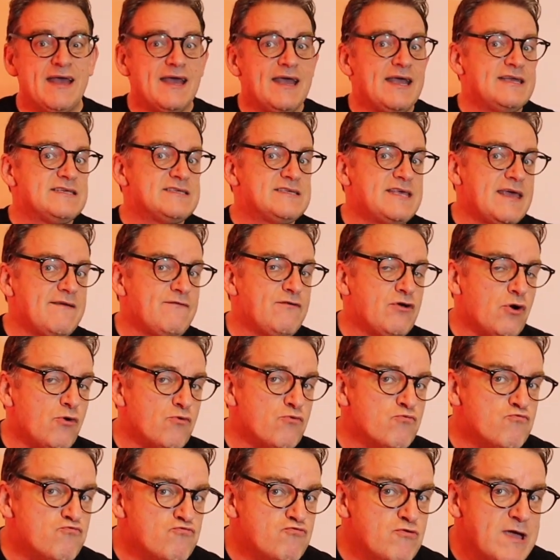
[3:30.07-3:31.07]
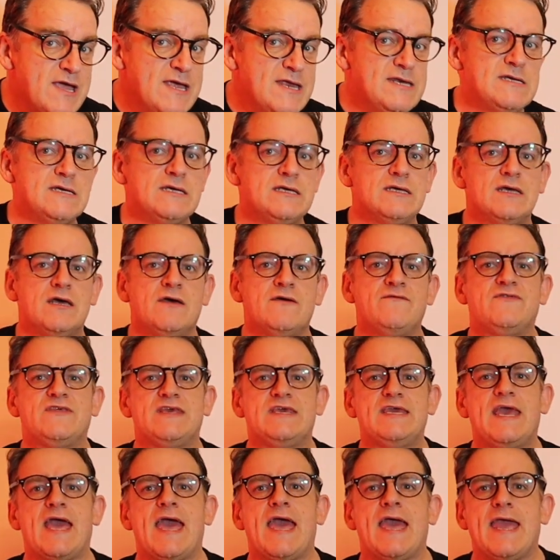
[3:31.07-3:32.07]
is they've got rid of
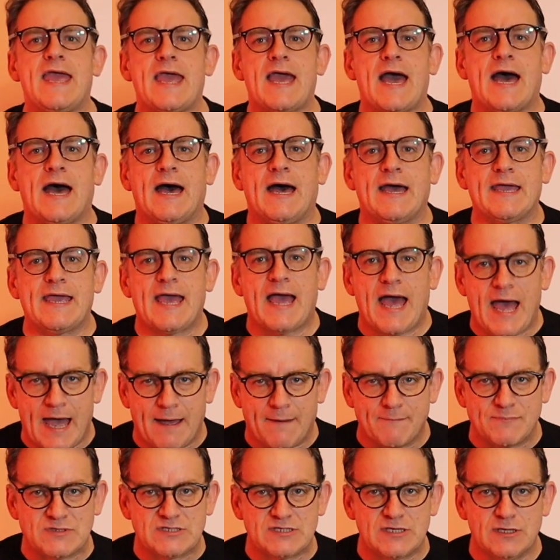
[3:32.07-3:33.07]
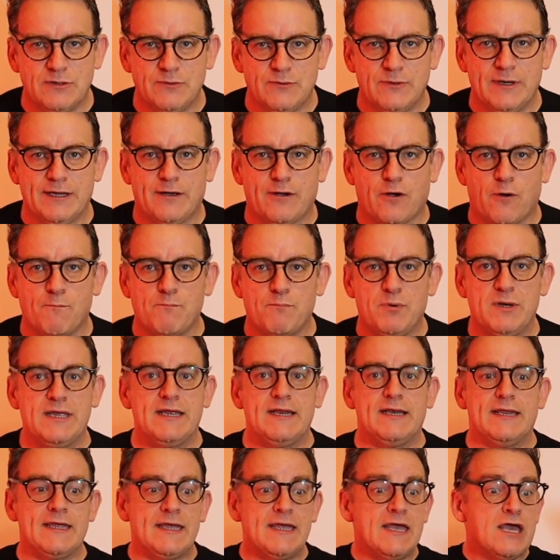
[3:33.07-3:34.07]
the AI absolutely
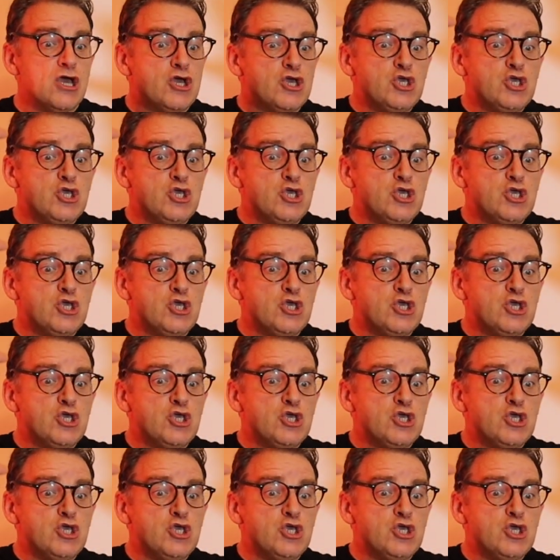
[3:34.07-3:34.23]
completely.